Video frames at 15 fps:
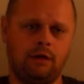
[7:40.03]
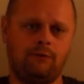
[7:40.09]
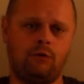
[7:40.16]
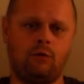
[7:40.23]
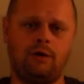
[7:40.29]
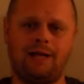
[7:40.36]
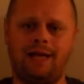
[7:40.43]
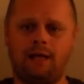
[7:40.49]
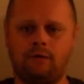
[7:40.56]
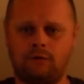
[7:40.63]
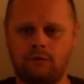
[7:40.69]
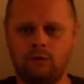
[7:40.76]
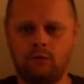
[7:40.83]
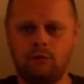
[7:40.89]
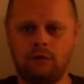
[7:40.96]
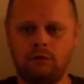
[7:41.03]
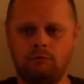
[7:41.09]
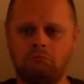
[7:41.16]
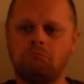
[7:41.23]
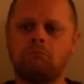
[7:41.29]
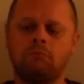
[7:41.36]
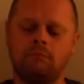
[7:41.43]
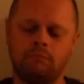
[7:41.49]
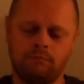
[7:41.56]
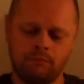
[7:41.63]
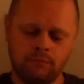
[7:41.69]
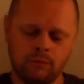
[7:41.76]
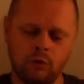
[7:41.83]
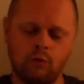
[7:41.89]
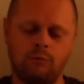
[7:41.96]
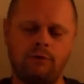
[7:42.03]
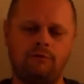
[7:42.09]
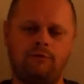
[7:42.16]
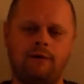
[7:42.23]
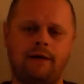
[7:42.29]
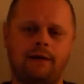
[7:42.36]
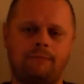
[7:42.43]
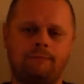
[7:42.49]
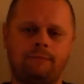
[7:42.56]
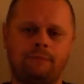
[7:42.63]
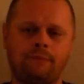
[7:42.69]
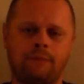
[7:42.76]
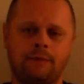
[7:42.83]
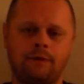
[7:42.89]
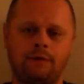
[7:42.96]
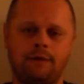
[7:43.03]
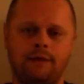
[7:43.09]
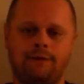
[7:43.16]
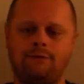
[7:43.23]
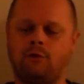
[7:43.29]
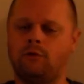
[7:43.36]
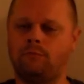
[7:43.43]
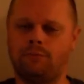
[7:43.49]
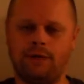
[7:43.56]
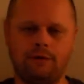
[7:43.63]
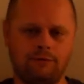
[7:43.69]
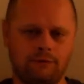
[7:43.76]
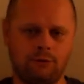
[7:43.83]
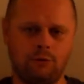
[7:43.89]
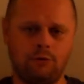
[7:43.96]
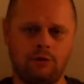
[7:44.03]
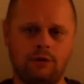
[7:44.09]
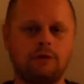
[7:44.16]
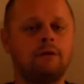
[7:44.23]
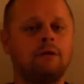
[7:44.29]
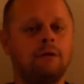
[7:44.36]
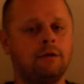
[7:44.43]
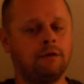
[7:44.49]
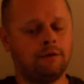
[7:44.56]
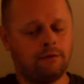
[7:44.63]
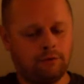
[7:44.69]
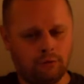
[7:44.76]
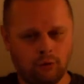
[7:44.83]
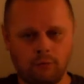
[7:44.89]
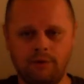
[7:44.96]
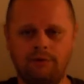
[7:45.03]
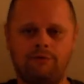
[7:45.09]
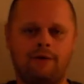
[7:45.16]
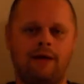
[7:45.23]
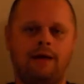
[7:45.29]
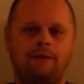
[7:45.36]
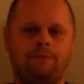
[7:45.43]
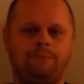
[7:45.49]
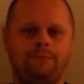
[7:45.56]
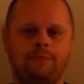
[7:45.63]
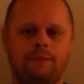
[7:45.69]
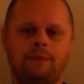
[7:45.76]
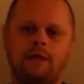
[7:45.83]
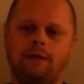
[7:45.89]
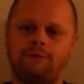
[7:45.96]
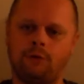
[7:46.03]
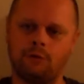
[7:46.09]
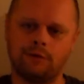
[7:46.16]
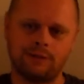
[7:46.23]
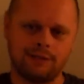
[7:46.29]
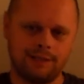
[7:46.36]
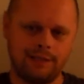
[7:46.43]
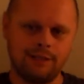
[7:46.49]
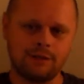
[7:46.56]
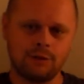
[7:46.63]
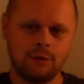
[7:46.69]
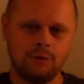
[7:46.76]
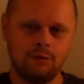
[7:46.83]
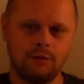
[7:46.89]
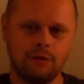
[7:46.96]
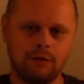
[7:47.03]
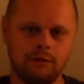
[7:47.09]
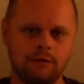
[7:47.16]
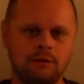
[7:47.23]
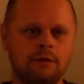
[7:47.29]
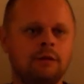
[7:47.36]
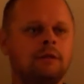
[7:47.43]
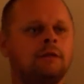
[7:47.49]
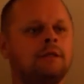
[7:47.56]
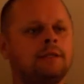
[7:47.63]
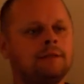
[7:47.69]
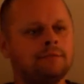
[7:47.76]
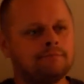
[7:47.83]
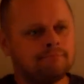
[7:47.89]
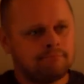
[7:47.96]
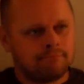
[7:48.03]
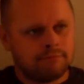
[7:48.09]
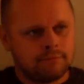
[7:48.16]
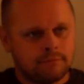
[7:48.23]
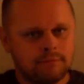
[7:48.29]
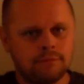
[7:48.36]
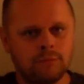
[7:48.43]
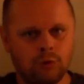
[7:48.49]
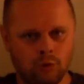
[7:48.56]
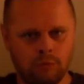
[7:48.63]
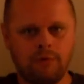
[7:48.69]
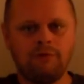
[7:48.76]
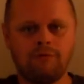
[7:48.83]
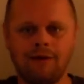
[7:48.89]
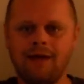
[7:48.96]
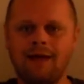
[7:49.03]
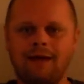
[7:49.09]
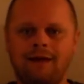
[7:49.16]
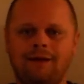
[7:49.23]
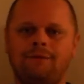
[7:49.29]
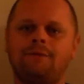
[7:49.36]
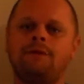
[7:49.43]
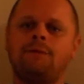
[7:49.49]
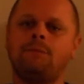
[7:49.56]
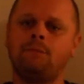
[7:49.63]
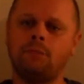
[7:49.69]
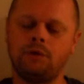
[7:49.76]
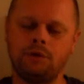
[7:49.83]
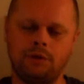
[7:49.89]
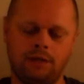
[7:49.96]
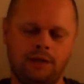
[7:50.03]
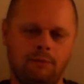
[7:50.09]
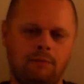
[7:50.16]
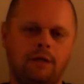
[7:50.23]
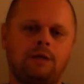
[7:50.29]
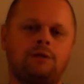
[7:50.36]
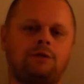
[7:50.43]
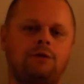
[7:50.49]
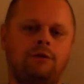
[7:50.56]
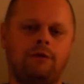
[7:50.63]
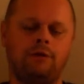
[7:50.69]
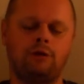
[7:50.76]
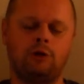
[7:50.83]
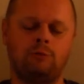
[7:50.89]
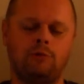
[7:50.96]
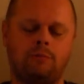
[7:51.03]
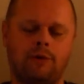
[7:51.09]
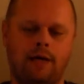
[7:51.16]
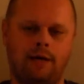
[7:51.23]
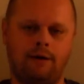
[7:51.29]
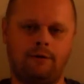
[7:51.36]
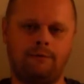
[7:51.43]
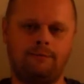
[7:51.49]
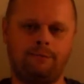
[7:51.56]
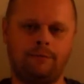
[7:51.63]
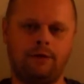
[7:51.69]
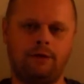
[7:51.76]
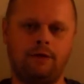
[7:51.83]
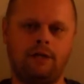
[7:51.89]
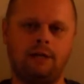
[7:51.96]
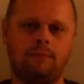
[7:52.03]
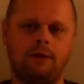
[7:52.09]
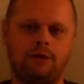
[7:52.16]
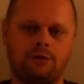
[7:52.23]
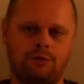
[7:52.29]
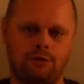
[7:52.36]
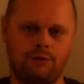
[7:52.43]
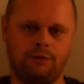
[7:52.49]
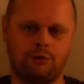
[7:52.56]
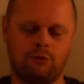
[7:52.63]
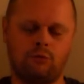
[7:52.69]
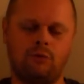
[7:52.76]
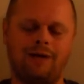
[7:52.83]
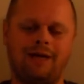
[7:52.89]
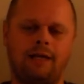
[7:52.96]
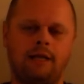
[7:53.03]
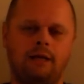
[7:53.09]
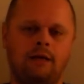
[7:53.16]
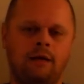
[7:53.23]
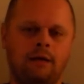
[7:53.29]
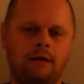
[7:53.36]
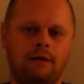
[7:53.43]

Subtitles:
If you're an A student, you'll be fine. If you're a B student, you'll be fine. If you're a C student, you'll be fine, but you need to make sure that you prepare. You need to make sure that you're ready.